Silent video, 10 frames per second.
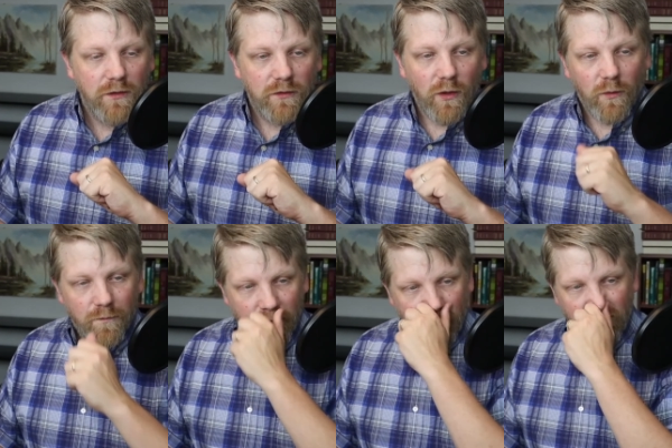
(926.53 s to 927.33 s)

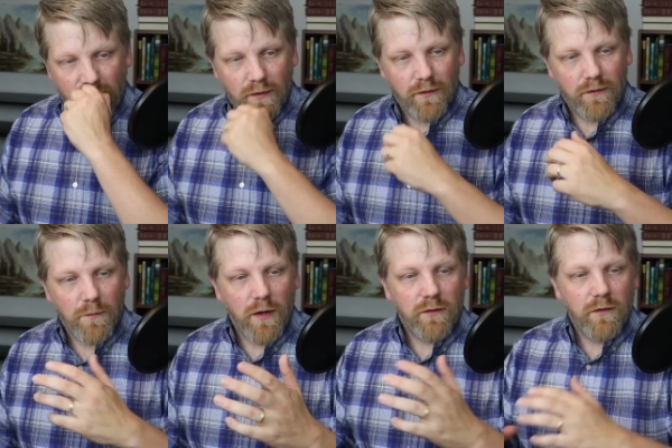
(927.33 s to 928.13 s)
So the the
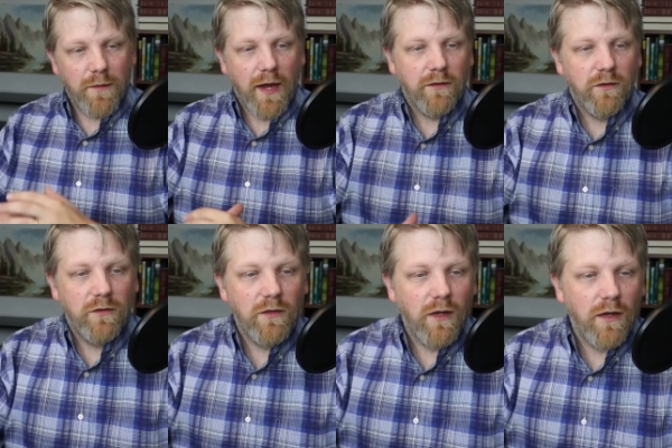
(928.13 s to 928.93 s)
Muslim
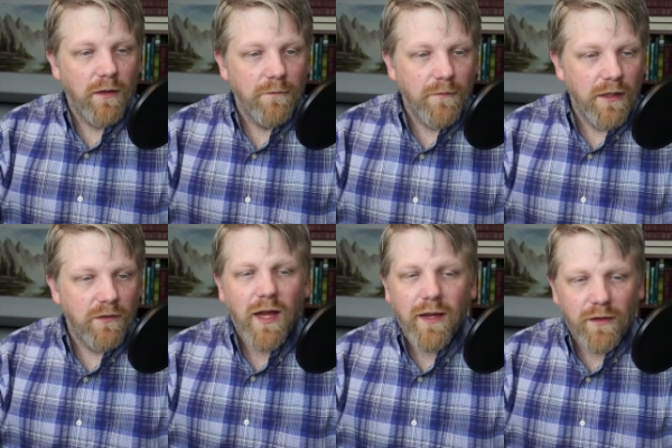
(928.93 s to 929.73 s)
asks, um, he
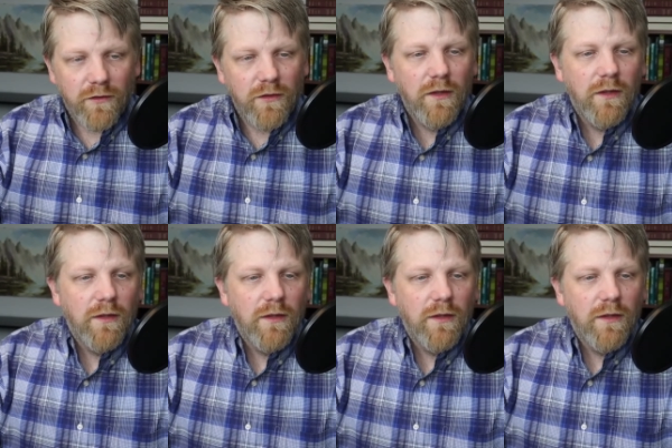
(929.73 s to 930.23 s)
says.